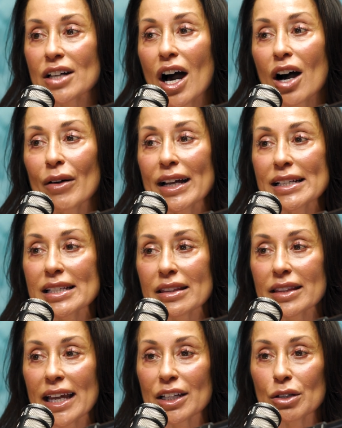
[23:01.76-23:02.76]
As
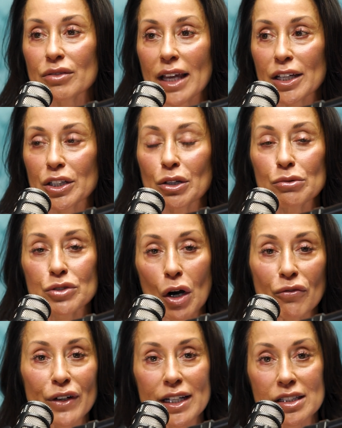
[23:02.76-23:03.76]
always, thank you, thank you.
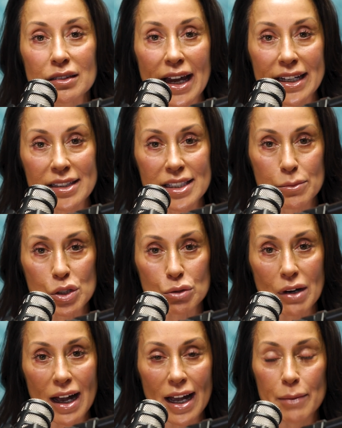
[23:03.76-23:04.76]
Don't forget to like and
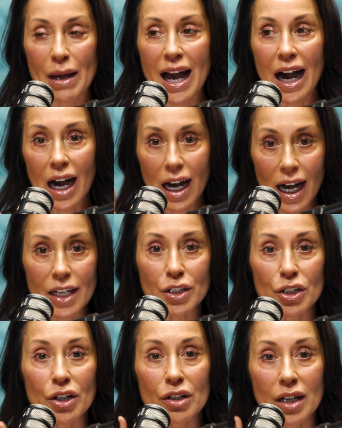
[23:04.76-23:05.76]
subscribe.
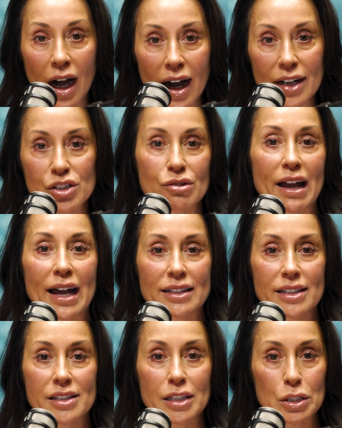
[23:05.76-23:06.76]
Under
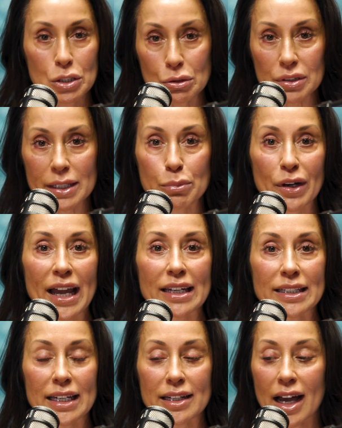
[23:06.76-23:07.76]
Contract is the newly
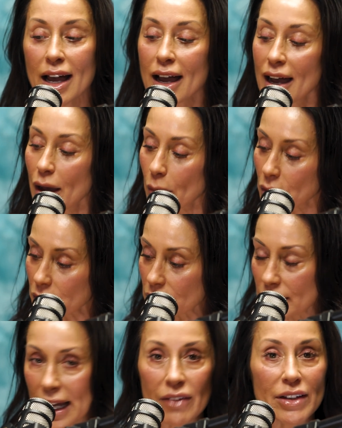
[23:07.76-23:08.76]
branded
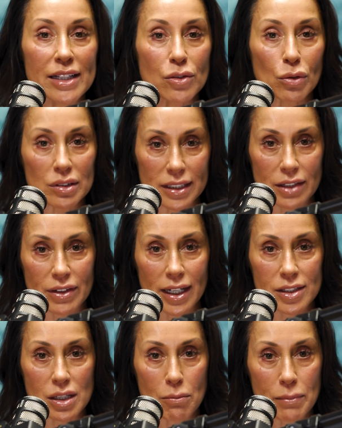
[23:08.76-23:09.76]
Love It or
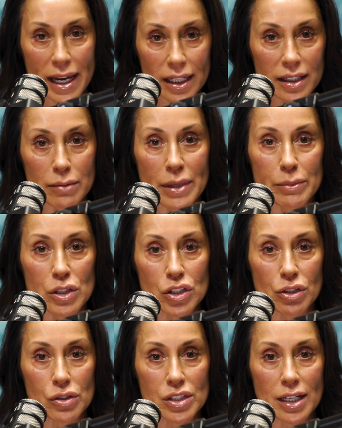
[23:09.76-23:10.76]
Leave It. Make a
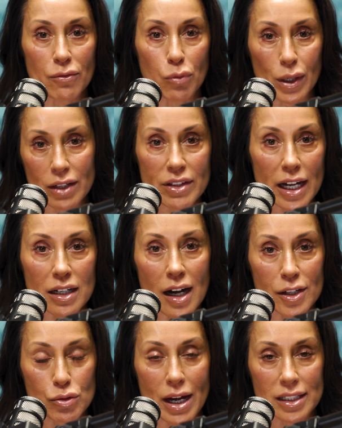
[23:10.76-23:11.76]
commitment to yourself, whatever that
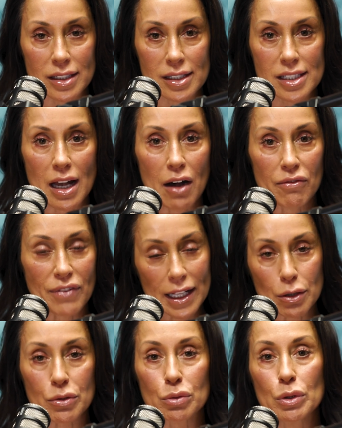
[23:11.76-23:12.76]
contract is,
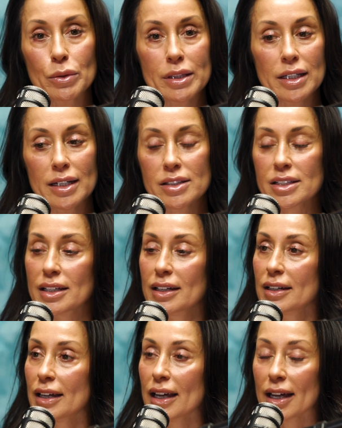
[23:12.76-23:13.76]
follow through with it.